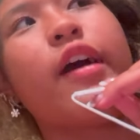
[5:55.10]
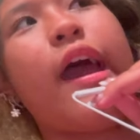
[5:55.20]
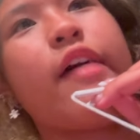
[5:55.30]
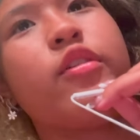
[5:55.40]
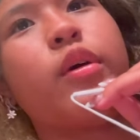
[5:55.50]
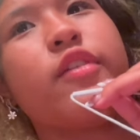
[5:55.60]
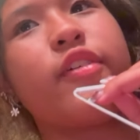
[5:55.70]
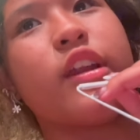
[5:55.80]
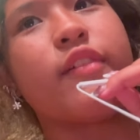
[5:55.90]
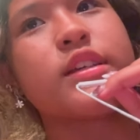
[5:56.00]
everyone in
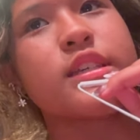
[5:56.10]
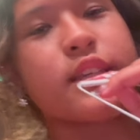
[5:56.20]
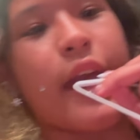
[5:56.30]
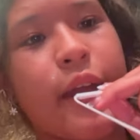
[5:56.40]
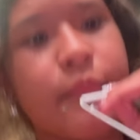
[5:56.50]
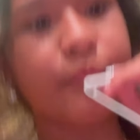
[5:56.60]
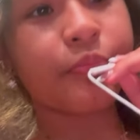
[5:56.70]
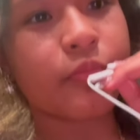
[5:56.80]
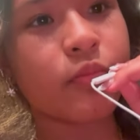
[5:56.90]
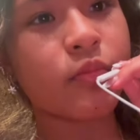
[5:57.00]
front of us is gay.
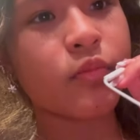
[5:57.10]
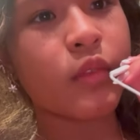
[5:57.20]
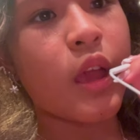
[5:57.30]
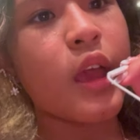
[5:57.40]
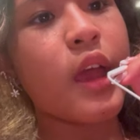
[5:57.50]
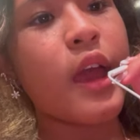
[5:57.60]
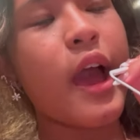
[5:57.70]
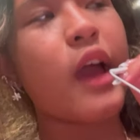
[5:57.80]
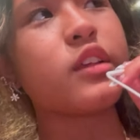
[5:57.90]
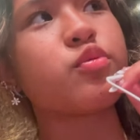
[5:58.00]

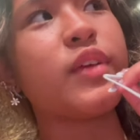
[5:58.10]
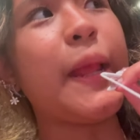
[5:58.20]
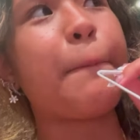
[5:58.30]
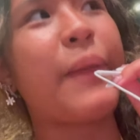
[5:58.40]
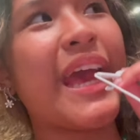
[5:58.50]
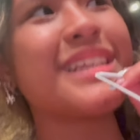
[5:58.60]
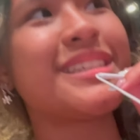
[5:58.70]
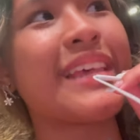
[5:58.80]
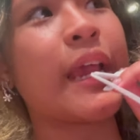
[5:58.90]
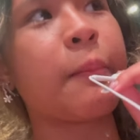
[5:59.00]
And it's really
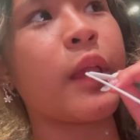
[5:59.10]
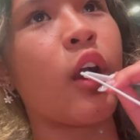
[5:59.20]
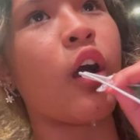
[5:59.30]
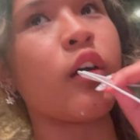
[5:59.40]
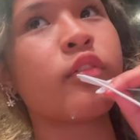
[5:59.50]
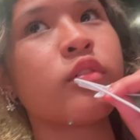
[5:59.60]
pissing me off.